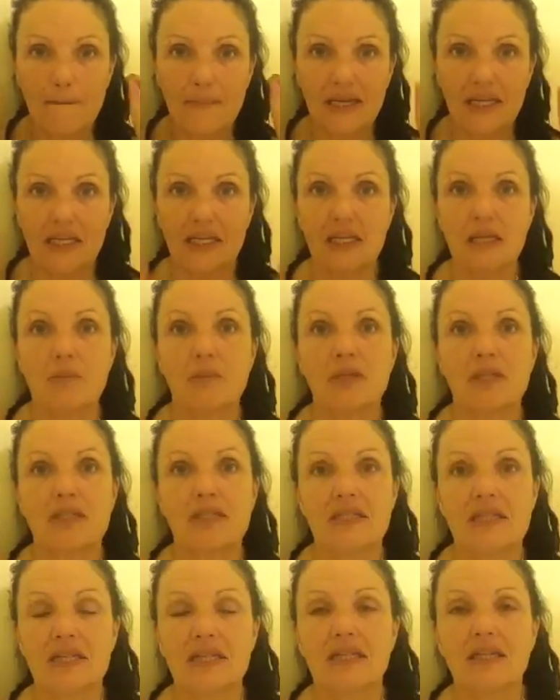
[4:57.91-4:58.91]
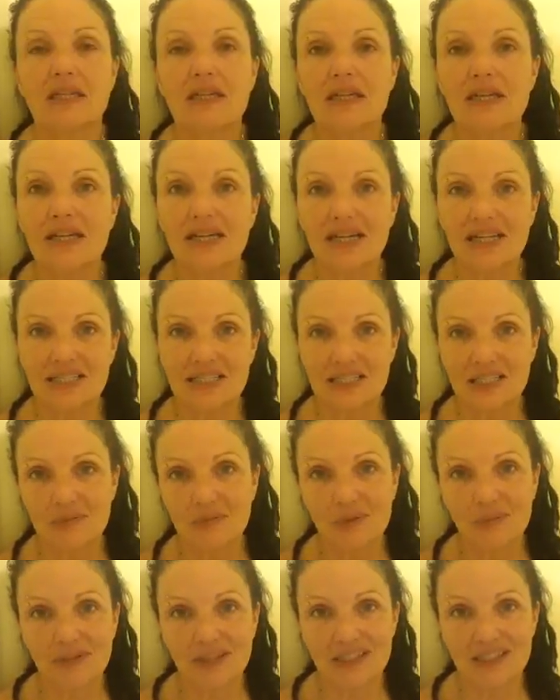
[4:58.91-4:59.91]
my earbuds in, and did
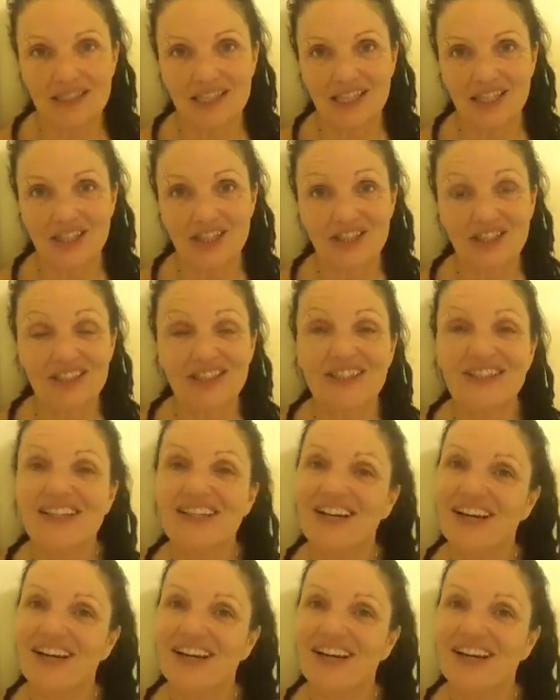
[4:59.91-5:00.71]
my meditation.